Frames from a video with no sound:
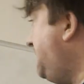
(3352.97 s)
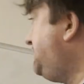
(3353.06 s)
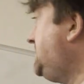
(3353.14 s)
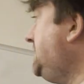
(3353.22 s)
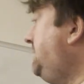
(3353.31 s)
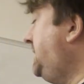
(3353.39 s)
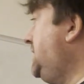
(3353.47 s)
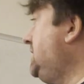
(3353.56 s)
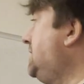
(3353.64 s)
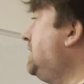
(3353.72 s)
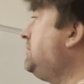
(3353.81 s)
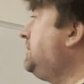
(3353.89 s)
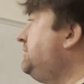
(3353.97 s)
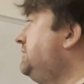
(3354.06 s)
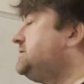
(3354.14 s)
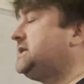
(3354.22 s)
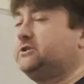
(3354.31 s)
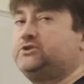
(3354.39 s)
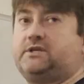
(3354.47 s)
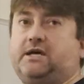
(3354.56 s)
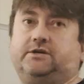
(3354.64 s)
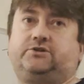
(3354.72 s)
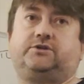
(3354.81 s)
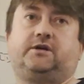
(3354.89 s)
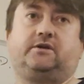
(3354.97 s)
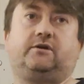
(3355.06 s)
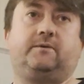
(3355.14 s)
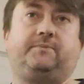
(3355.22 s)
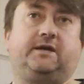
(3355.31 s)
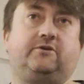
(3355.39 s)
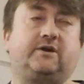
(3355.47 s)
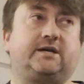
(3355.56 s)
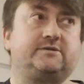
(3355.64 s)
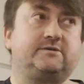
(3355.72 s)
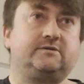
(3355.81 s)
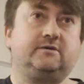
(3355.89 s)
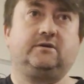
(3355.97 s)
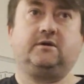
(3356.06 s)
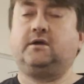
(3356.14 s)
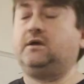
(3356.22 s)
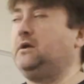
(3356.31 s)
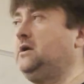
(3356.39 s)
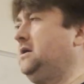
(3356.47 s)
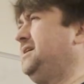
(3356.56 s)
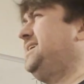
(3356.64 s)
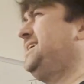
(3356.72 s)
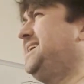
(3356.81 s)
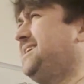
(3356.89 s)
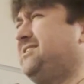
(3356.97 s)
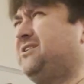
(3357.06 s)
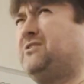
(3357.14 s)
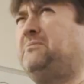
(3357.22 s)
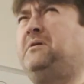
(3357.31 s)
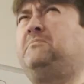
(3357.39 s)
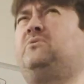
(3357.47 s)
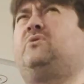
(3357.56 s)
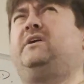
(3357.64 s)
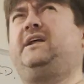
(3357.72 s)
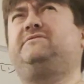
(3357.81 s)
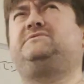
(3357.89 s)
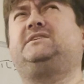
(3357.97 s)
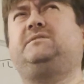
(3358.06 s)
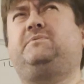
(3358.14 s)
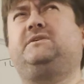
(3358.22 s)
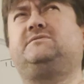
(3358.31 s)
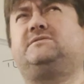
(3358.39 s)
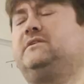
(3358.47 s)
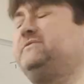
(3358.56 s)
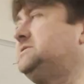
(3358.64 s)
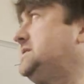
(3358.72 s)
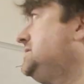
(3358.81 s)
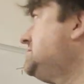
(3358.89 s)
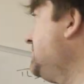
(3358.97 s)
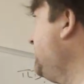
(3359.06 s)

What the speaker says: ftp / and an IP address, and again I can't remember what an FTP server sits